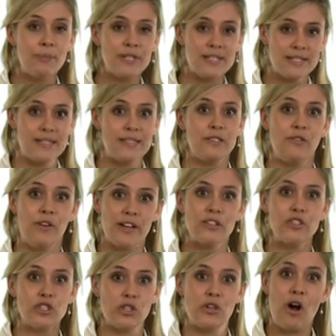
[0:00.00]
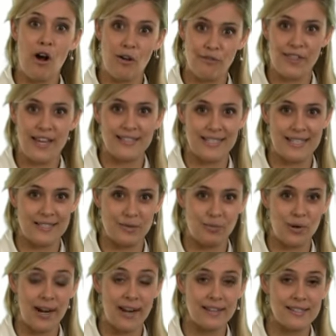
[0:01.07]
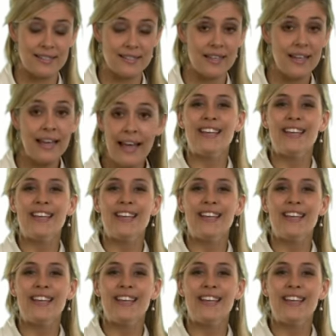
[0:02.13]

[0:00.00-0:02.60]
business function of that dental practice.